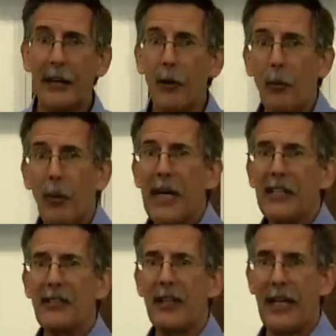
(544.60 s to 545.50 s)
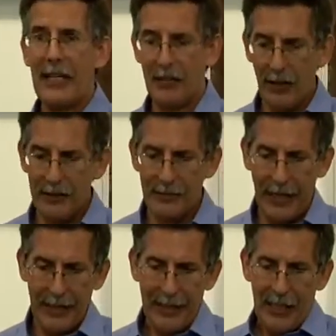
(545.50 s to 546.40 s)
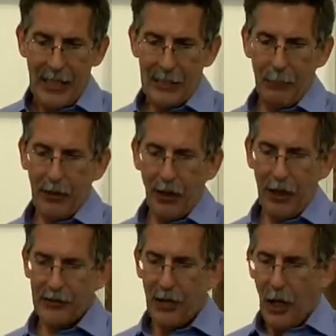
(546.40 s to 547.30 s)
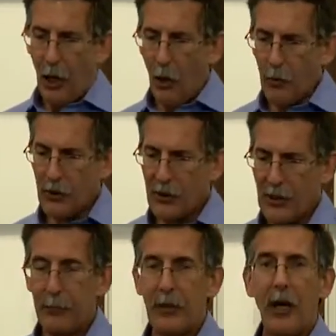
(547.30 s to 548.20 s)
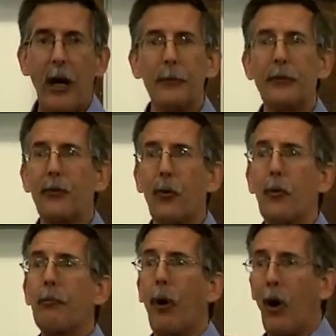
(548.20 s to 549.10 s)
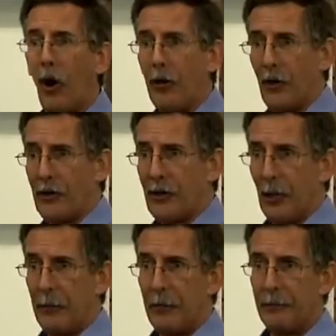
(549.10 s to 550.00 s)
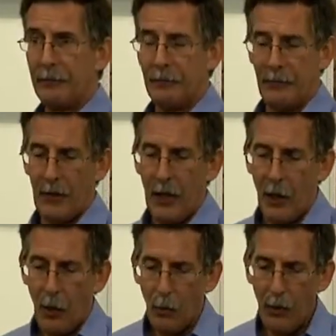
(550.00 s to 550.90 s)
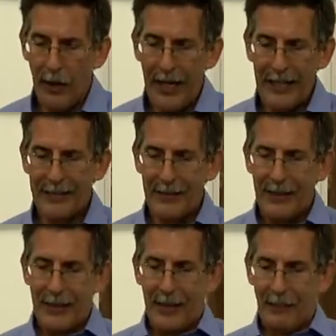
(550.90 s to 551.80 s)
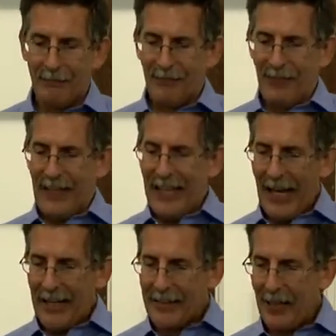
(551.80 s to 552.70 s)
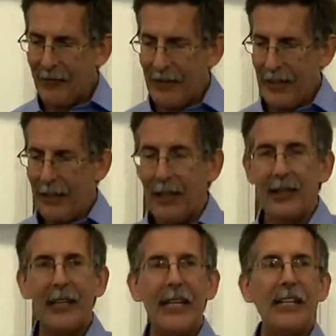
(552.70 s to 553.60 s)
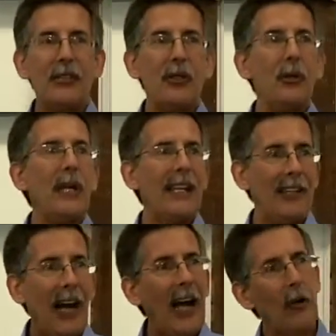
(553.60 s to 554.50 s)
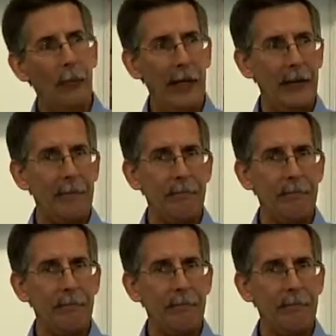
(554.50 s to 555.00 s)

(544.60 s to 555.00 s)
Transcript: And the reason that he does that is because ownership comes through partnership, whereas inactivity leads to entitlement.